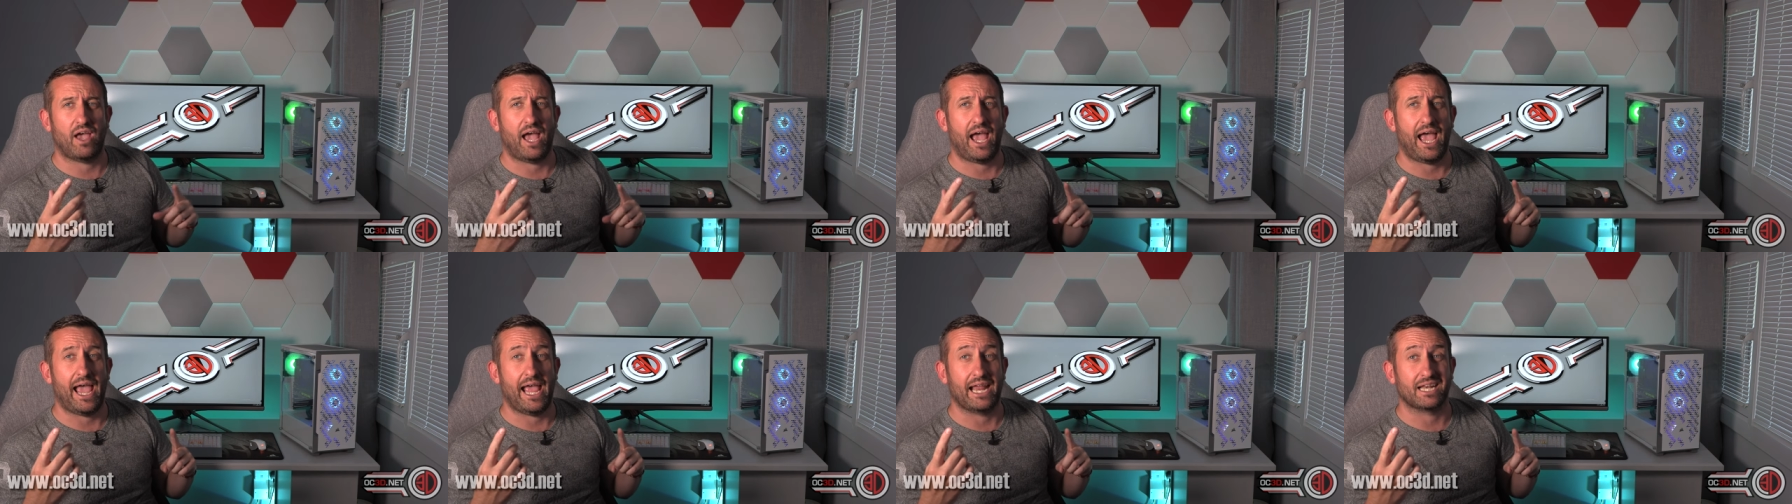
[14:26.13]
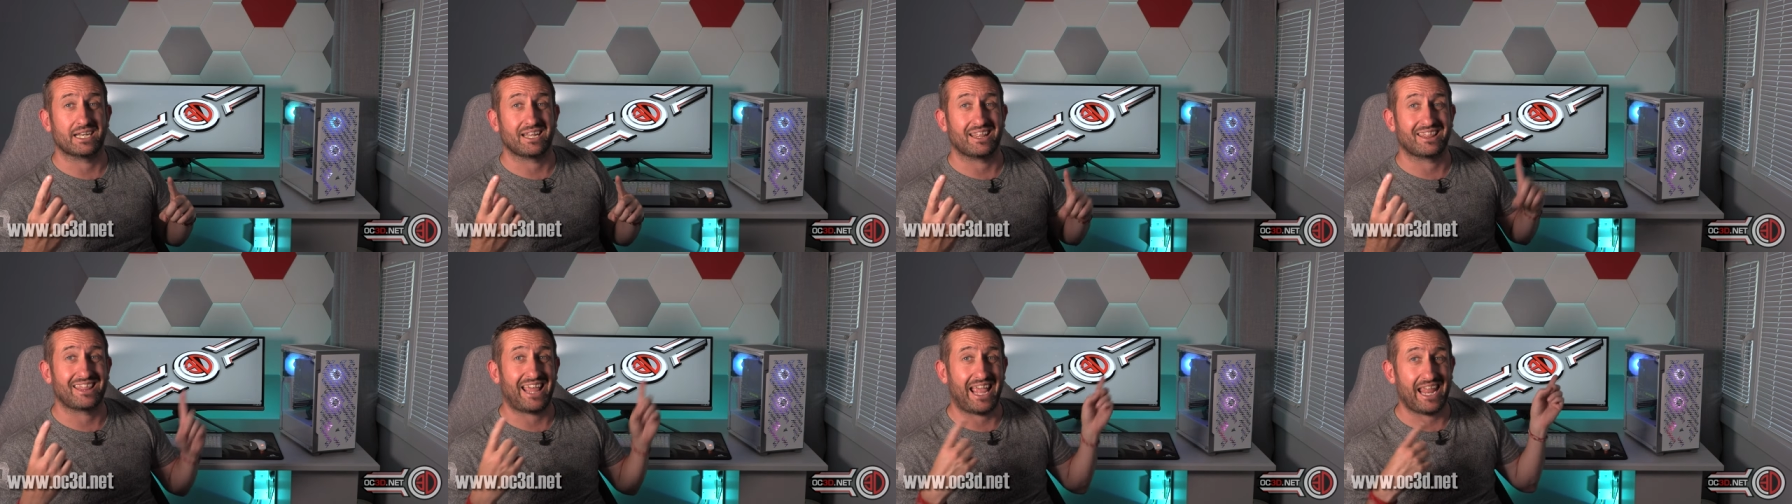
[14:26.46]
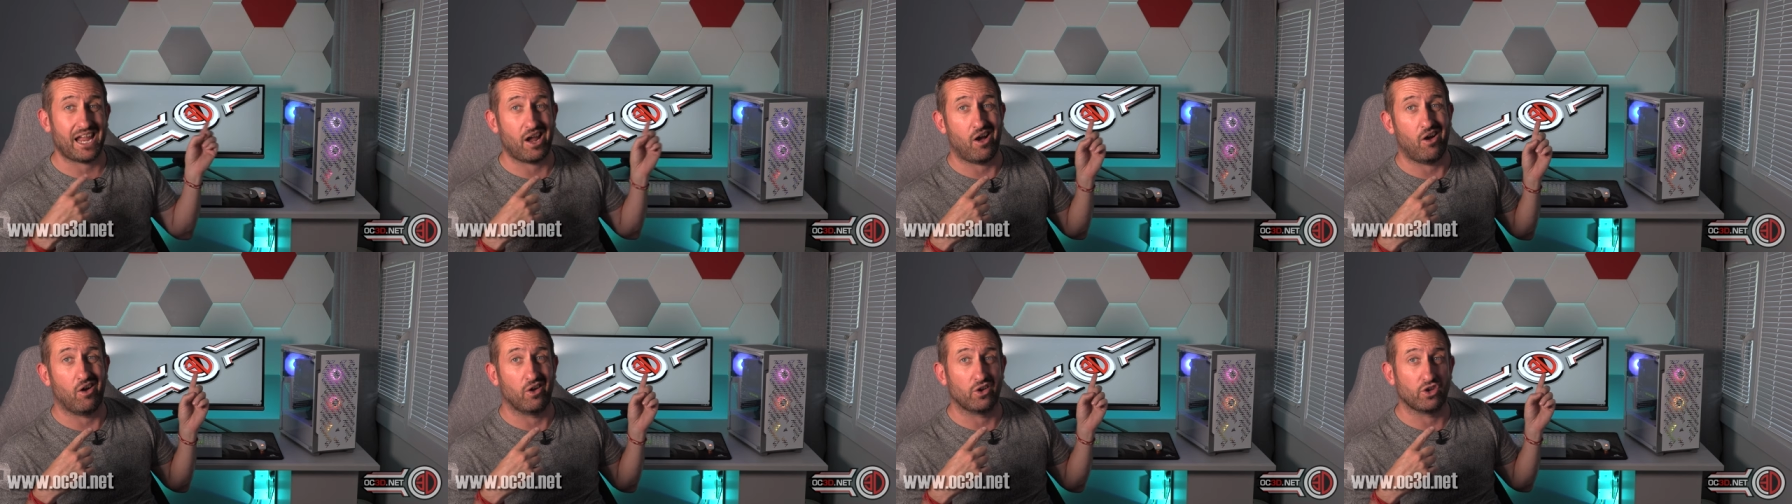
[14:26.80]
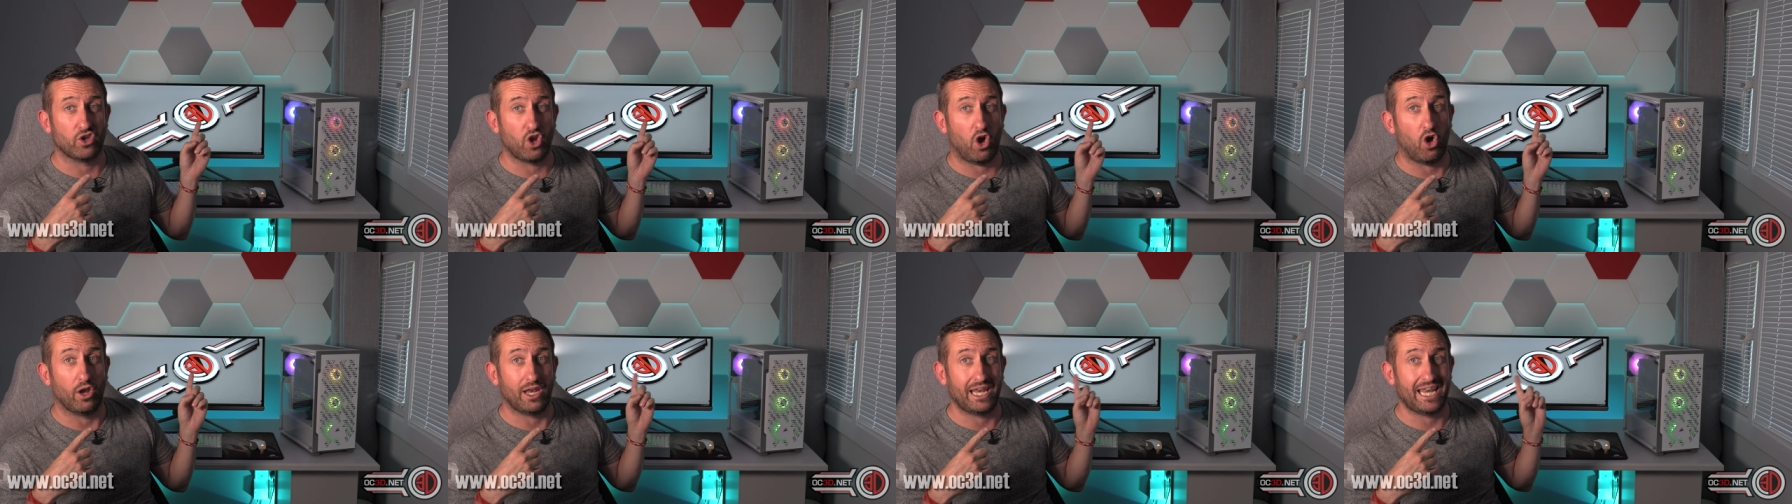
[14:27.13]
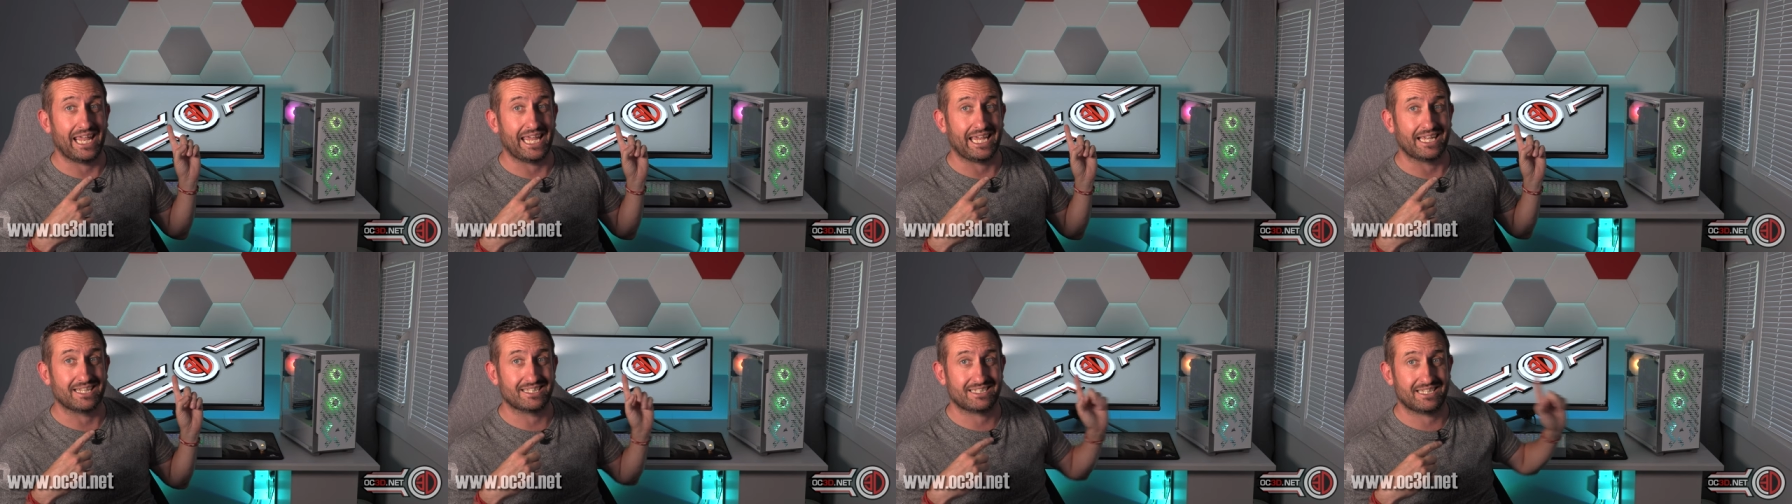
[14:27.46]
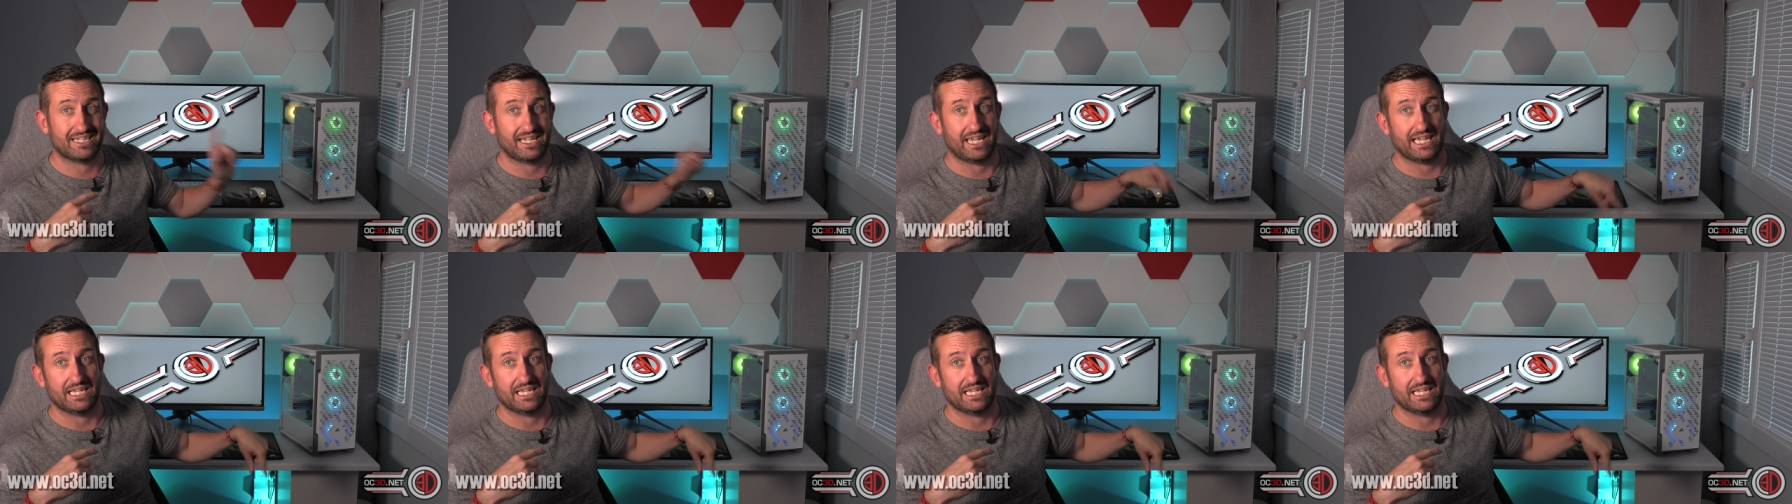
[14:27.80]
and they are not lit.